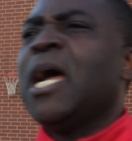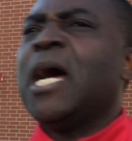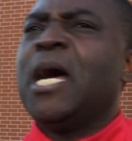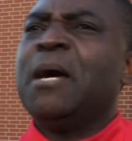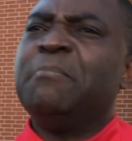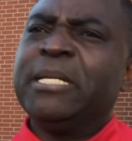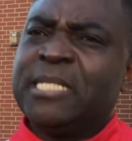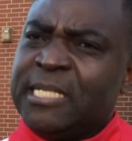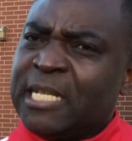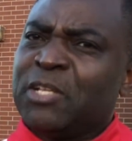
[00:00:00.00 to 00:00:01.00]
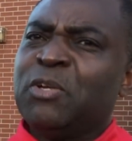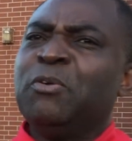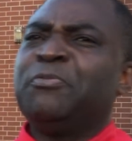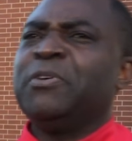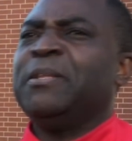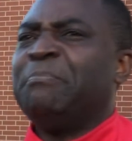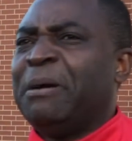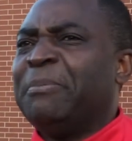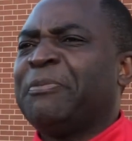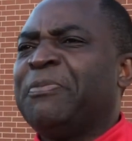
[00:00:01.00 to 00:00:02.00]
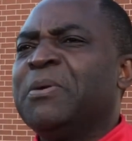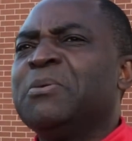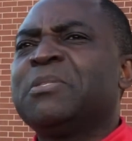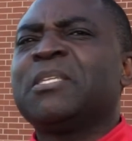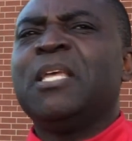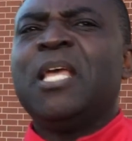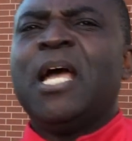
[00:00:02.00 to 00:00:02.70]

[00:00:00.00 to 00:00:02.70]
Madinda Ngovu in Baba Fields.